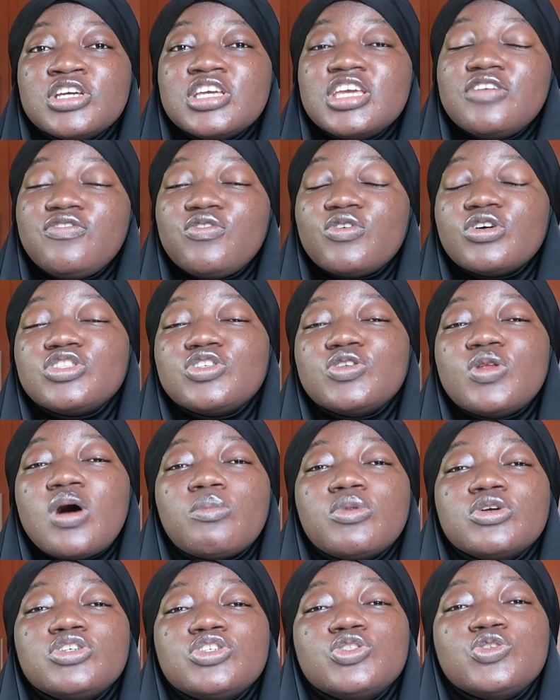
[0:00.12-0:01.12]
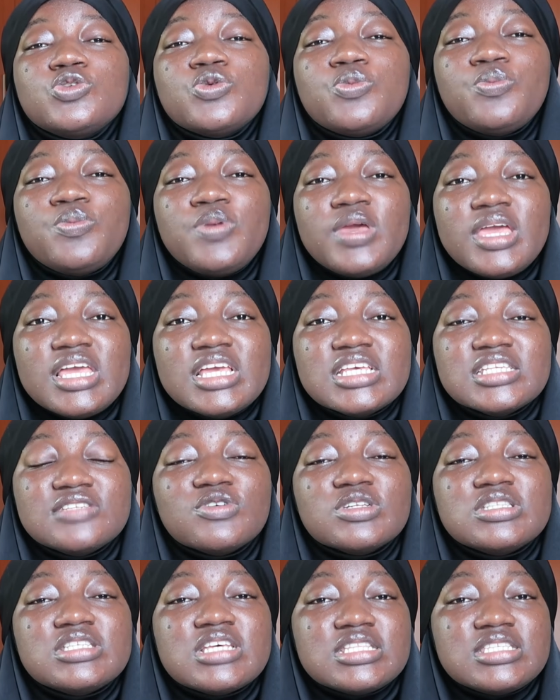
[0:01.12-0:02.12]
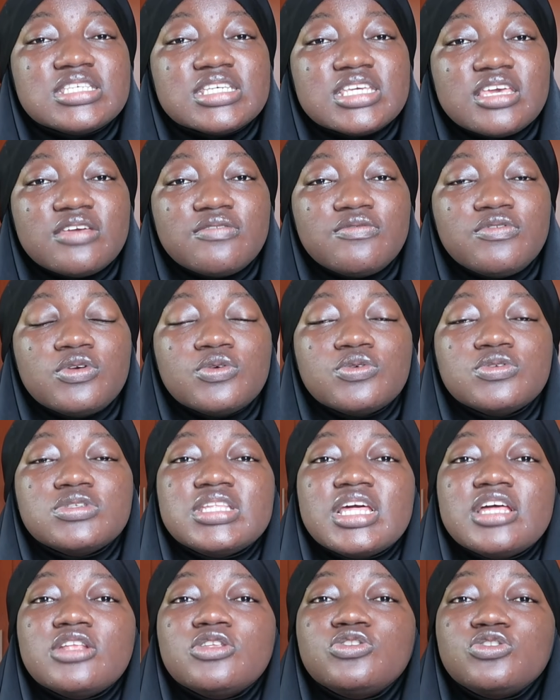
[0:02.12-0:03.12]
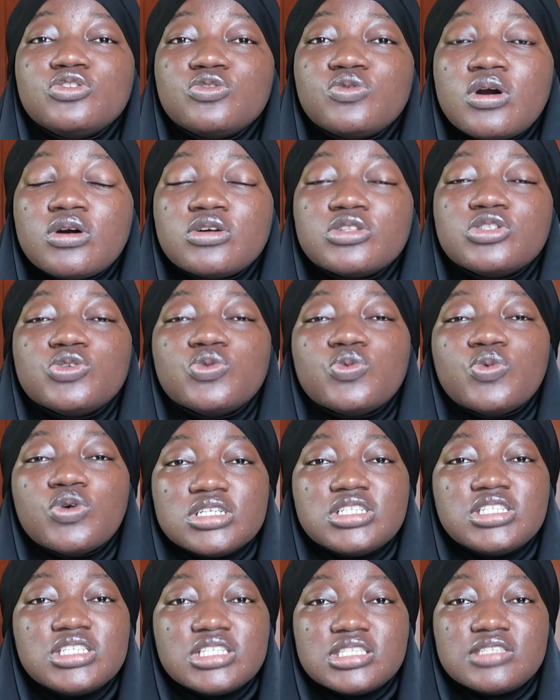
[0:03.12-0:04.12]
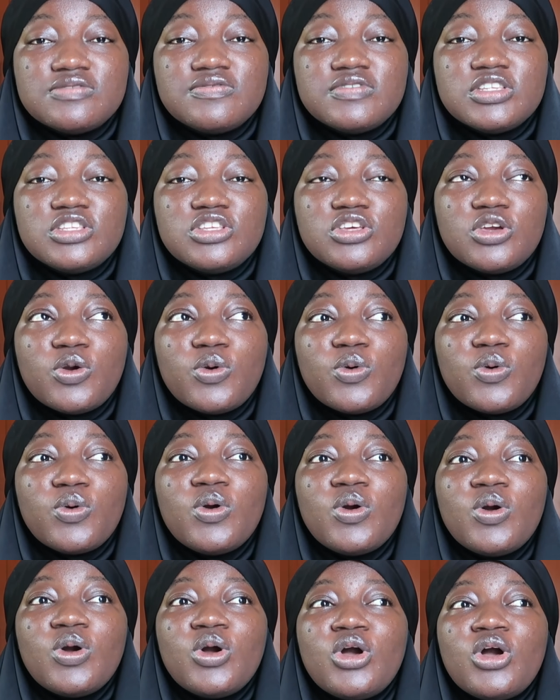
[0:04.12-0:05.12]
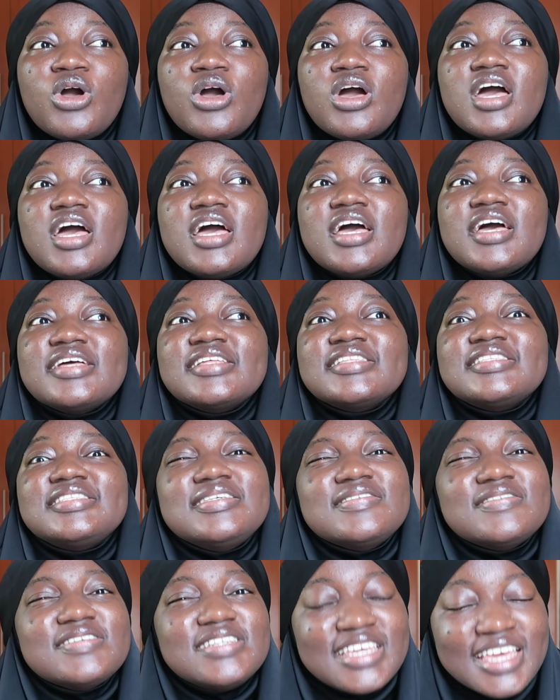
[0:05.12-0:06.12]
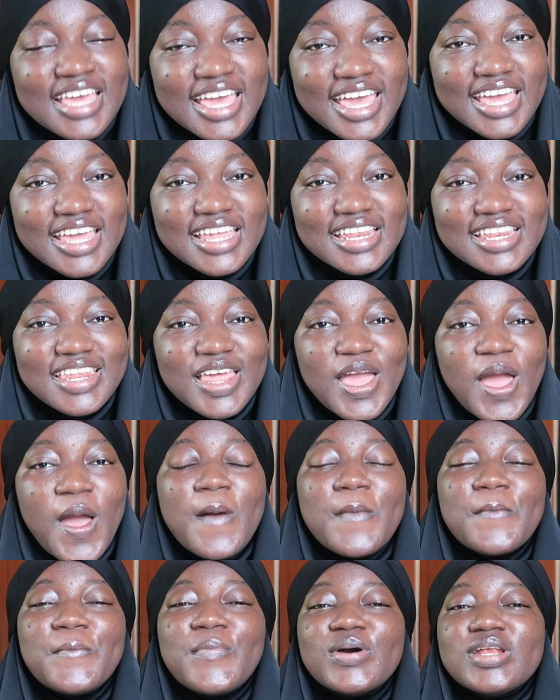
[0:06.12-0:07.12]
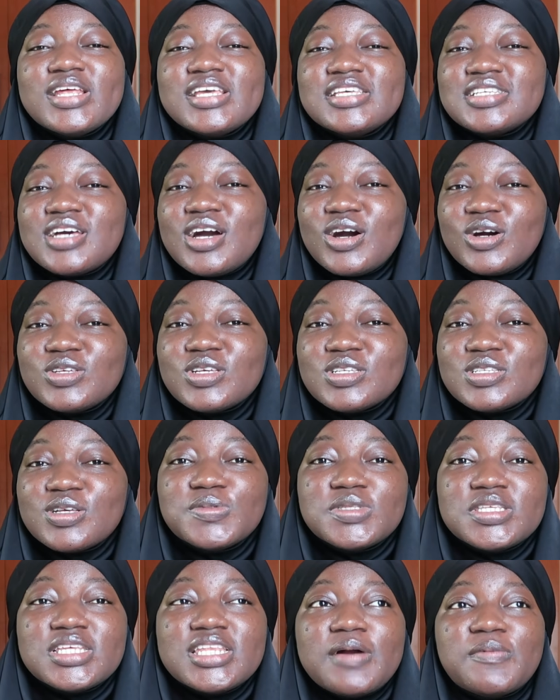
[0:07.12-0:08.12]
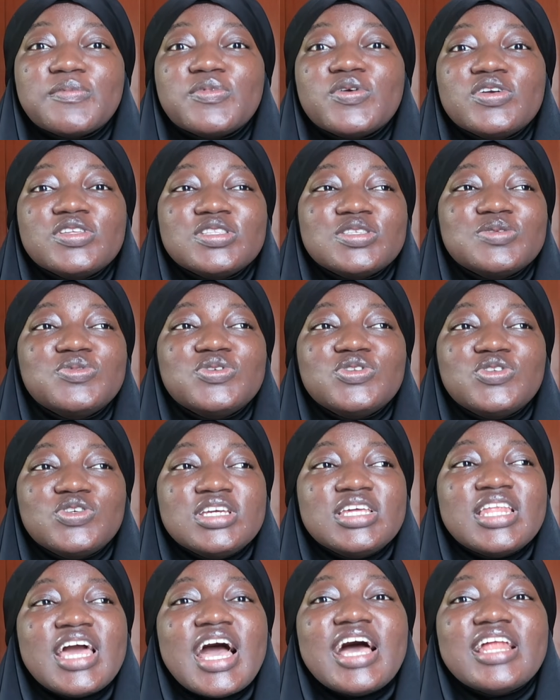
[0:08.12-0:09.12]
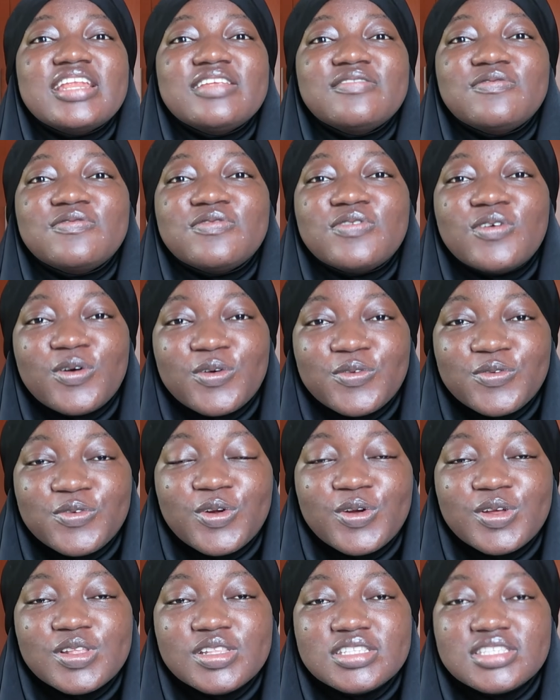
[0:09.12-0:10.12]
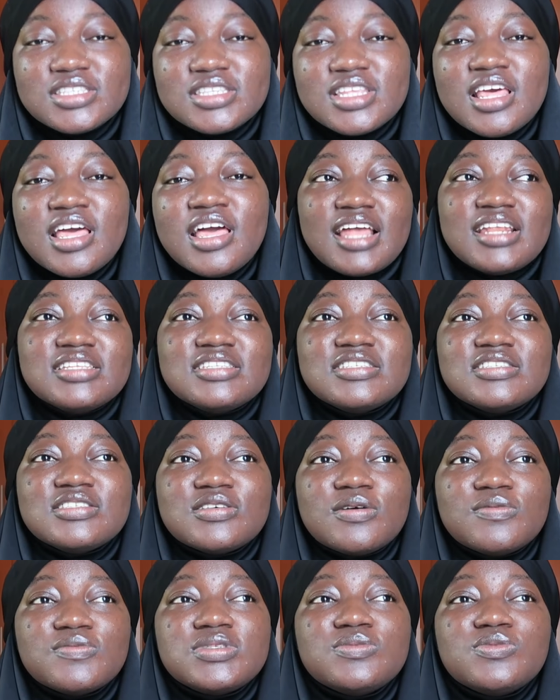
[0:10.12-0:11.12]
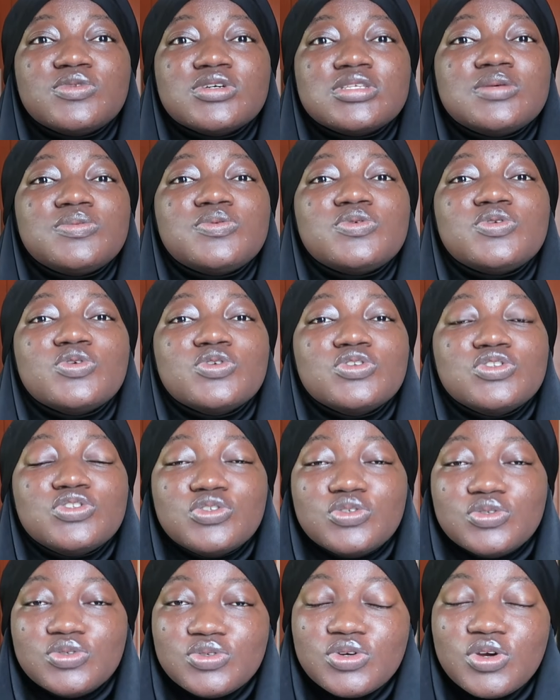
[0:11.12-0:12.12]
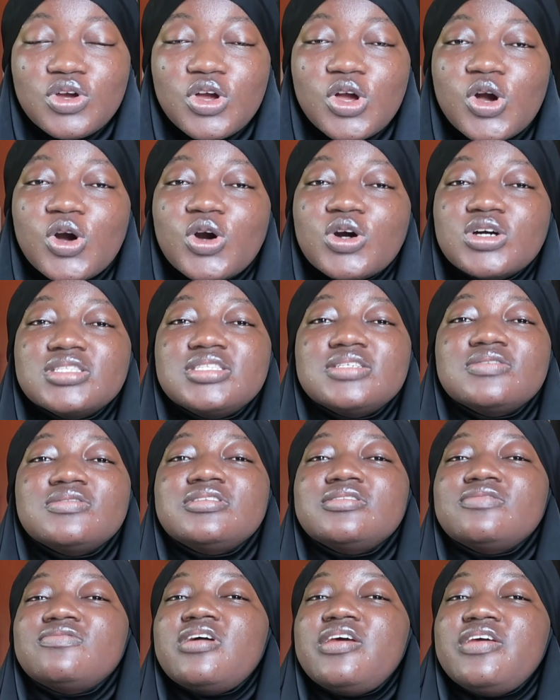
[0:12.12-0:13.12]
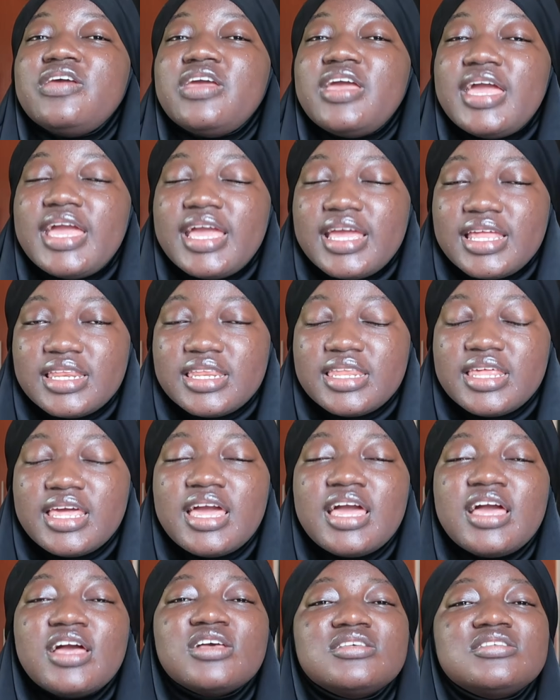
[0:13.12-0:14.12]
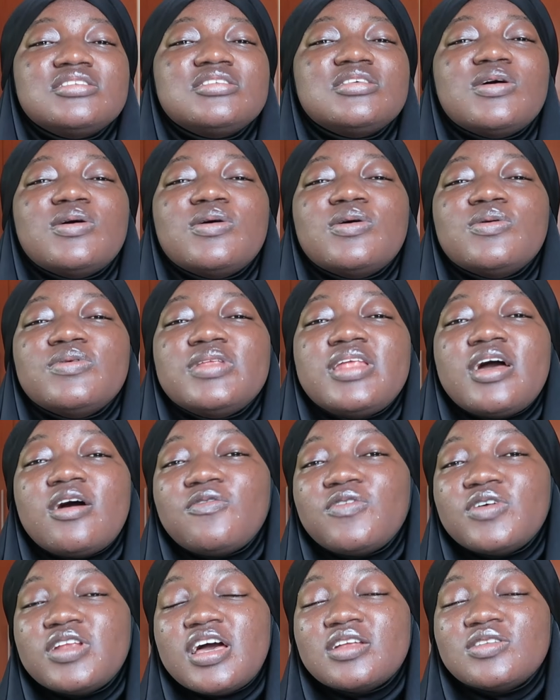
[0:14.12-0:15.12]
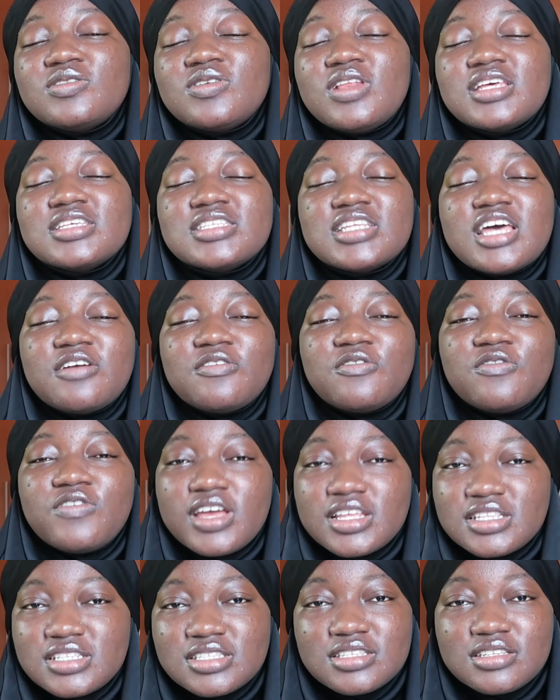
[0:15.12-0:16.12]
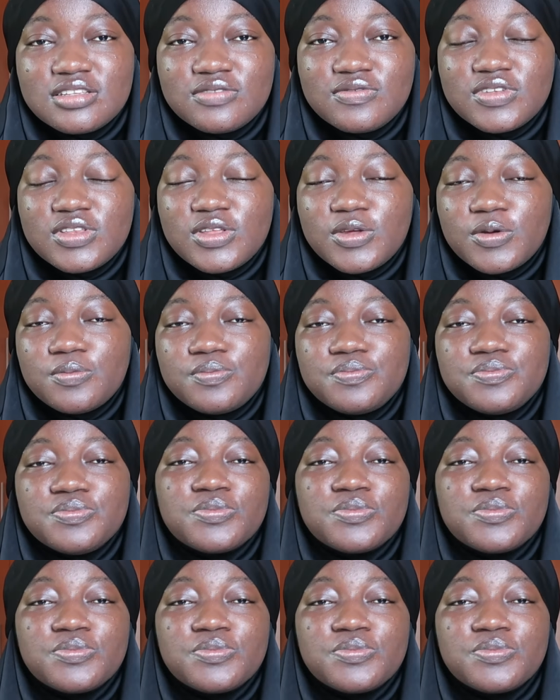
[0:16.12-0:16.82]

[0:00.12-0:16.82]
If you want to know how much YouTube pays for 30k views, then do well to watch this video till the end. But it's also something I'm going to be doing at the forefront, and it is something most people don't do until the very end. So without further ado, let's dive right into the video.